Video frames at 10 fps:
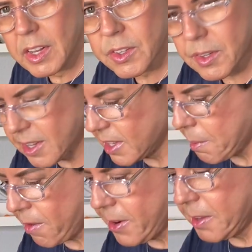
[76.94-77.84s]
So this is
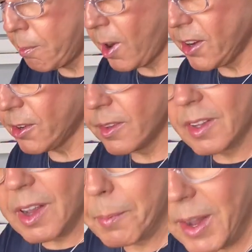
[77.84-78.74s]
my first impression.
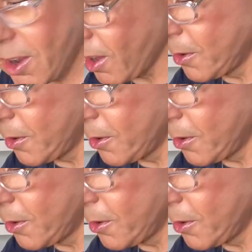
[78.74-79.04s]
Oh my god,